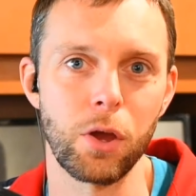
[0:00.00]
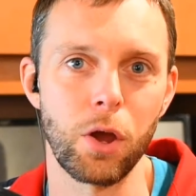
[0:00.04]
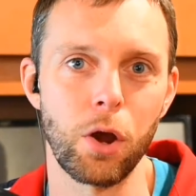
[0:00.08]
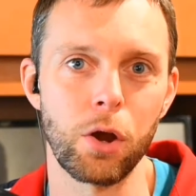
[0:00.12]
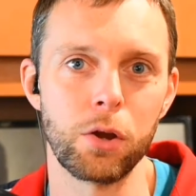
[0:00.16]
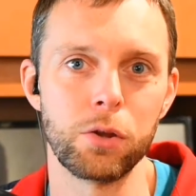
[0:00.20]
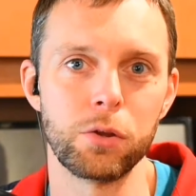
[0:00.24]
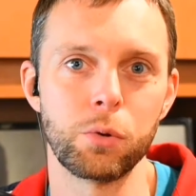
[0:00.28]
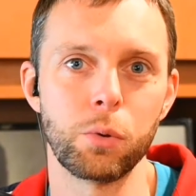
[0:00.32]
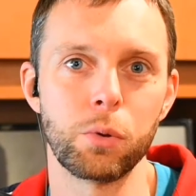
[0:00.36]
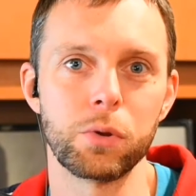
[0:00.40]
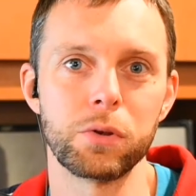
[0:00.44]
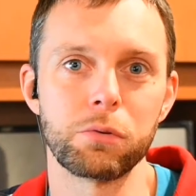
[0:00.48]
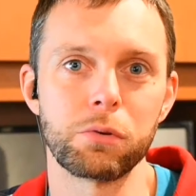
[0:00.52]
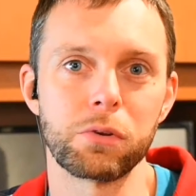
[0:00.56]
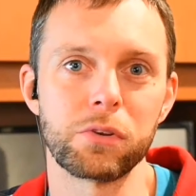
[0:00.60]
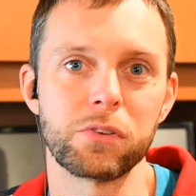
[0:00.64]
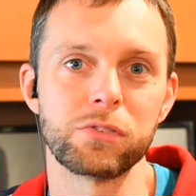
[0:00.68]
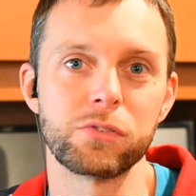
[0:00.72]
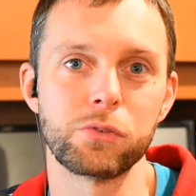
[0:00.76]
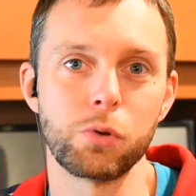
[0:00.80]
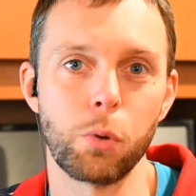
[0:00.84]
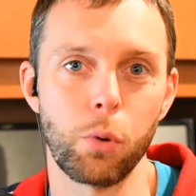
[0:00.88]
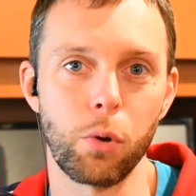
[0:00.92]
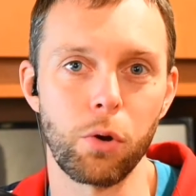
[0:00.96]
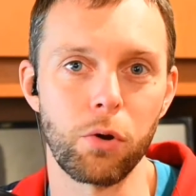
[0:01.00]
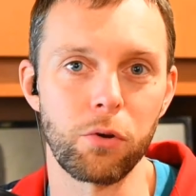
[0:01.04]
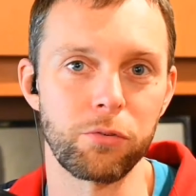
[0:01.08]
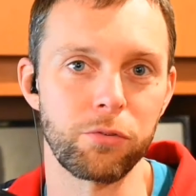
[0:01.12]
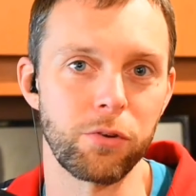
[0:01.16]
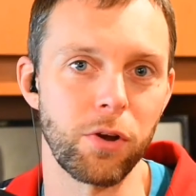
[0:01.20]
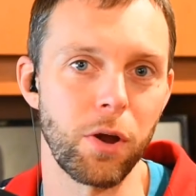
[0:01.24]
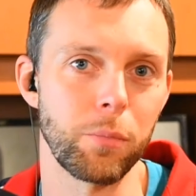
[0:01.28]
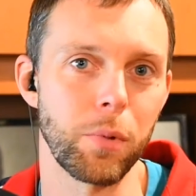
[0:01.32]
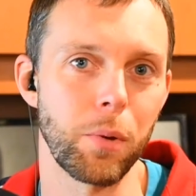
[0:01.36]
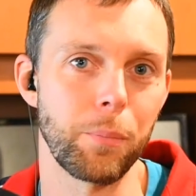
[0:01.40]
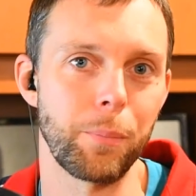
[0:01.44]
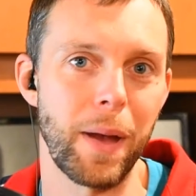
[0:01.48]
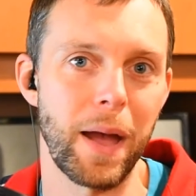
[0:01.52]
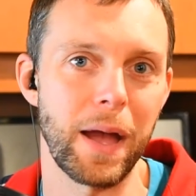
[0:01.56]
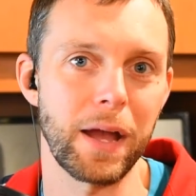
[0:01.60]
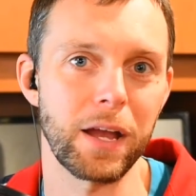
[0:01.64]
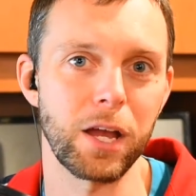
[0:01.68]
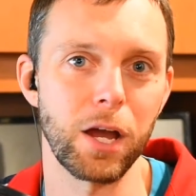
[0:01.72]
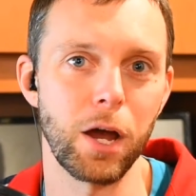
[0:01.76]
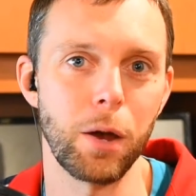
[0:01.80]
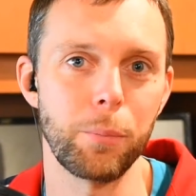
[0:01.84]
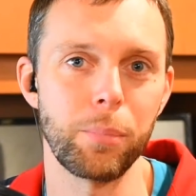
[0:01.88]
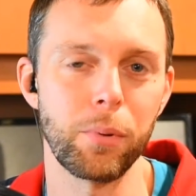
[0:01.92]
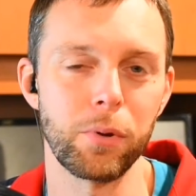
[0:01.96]
Are you going to restore from a
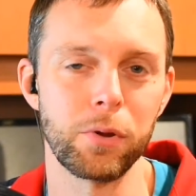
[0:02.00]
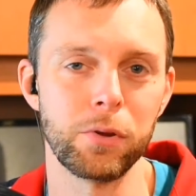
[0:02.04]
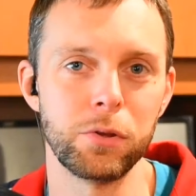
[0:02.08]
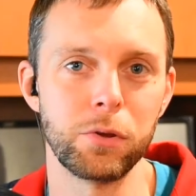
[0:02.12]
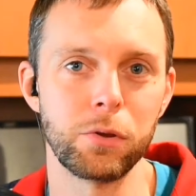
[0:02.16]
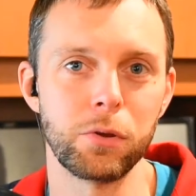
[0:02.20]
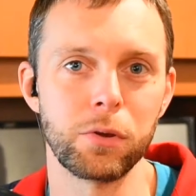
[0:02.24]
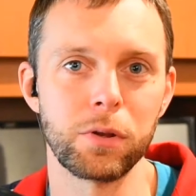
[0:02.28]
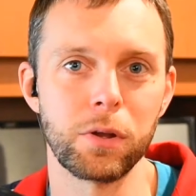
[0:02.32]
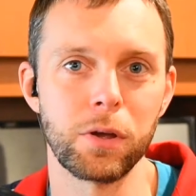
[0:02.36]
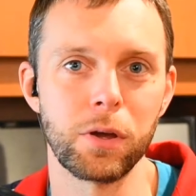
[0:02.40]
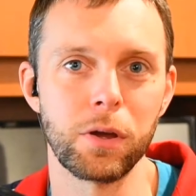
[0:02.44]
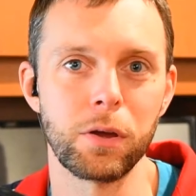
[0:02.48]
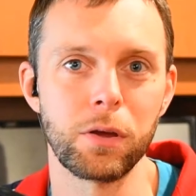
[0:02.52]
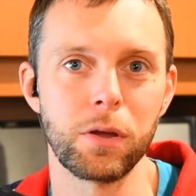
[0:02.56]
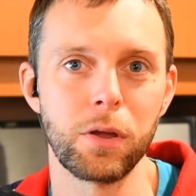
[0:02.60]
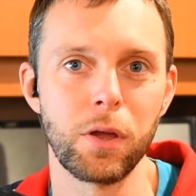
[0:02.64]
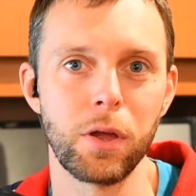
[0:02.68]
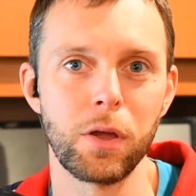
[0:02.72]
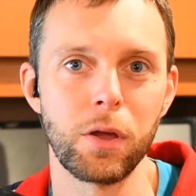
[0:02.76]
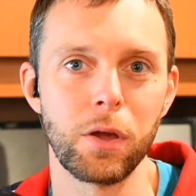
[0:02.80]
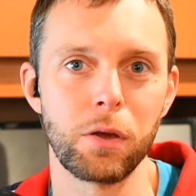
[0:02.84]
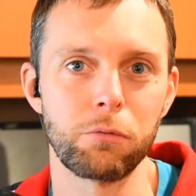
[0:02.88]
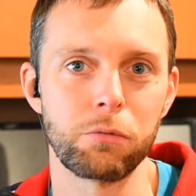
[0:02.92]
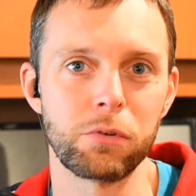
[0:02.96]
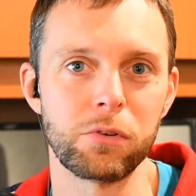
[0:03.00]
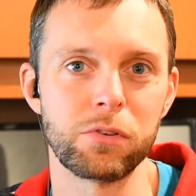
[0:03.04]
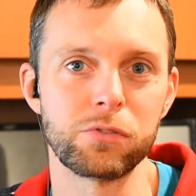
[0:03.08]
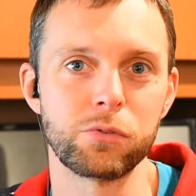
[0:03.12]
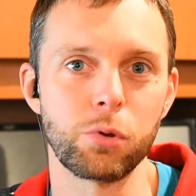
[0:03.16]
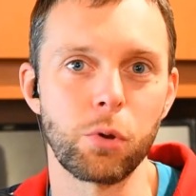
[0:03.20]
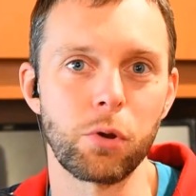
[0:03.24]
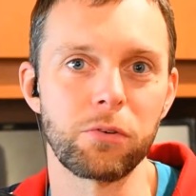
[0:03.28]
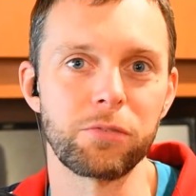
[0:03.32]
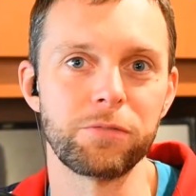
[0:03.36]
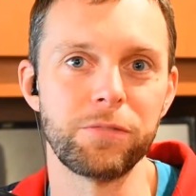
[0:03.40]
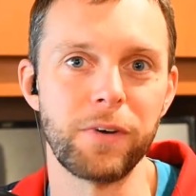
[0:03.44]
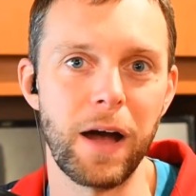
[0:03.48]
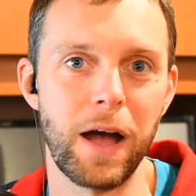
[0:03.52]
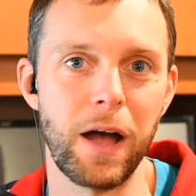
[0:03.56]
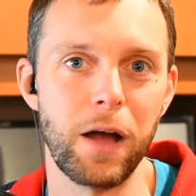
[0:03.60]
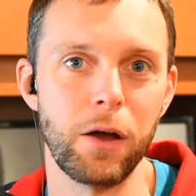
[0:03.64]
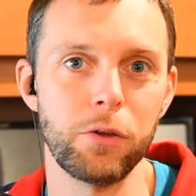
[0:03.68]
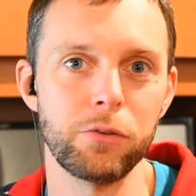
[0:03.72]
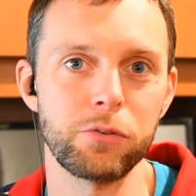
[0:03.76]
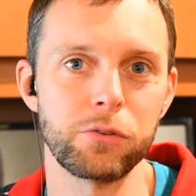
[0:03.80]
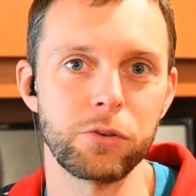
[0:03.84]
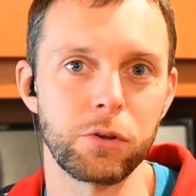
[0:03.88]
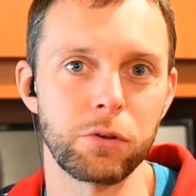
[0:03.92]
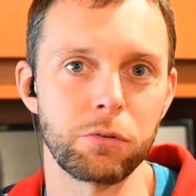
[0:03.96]
backup? Are you going to restore
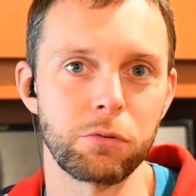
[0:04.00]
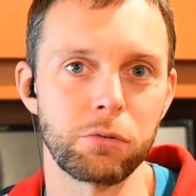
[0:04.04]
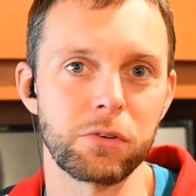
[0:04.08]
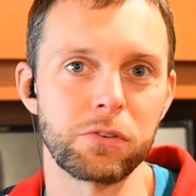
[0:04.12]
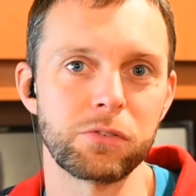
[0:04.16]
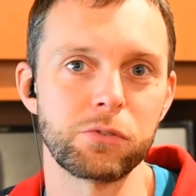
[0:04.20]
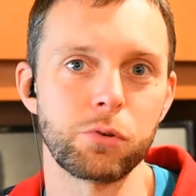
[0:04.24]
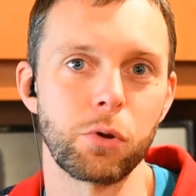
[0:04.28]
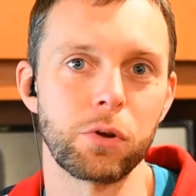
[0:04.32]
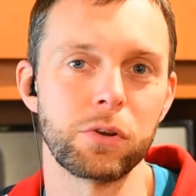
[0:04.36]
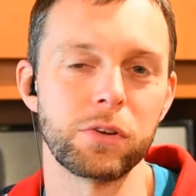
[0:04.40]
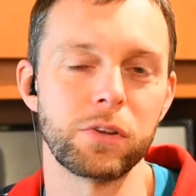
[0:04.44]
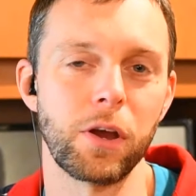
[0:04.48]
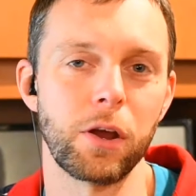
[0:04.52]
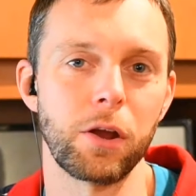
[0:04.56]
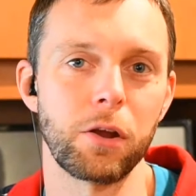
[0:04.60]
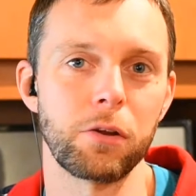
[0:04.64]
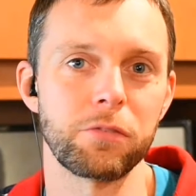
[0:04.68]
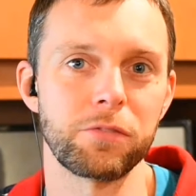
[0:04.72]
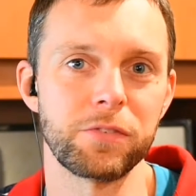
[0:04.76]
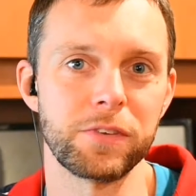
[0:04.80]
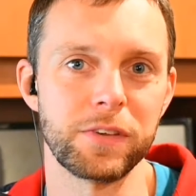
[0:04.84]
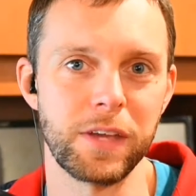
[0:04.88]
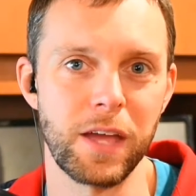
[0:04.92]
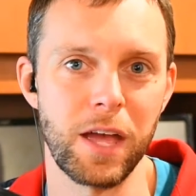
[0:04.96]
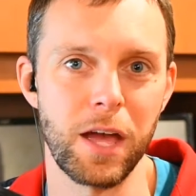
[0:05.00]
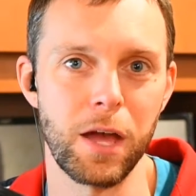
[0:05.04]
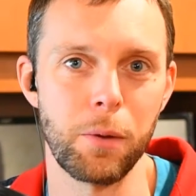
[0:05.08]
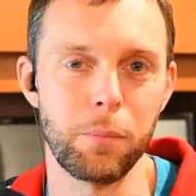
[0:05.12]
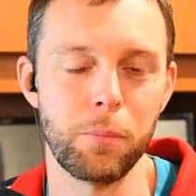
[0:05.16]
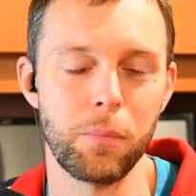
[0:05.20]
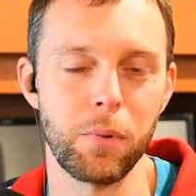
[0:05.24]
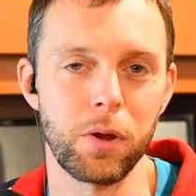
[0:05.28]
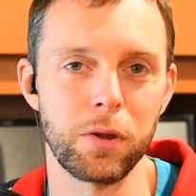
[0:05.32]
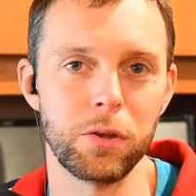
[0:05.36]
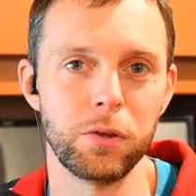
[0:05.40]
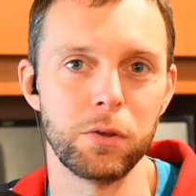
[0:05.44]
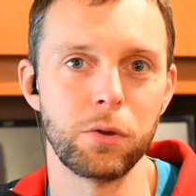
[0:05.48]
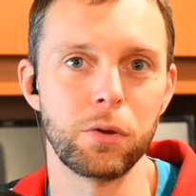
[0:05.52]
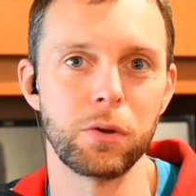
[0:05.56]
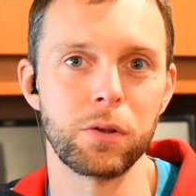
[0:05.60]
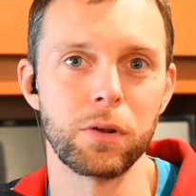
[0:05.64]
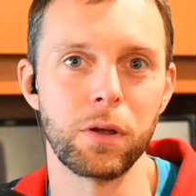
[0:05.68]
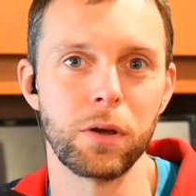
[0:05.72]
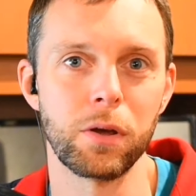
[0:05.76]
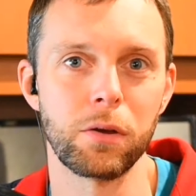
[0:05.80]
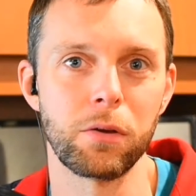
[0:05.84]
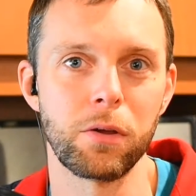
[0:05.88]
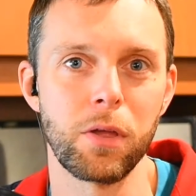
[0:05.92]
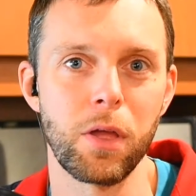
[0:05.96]
files? Are you going to restore entire VM? Are you going
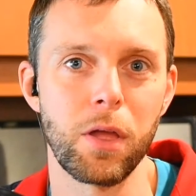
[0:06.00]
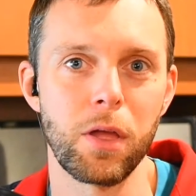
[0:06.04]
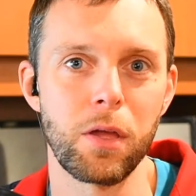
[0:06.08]
to,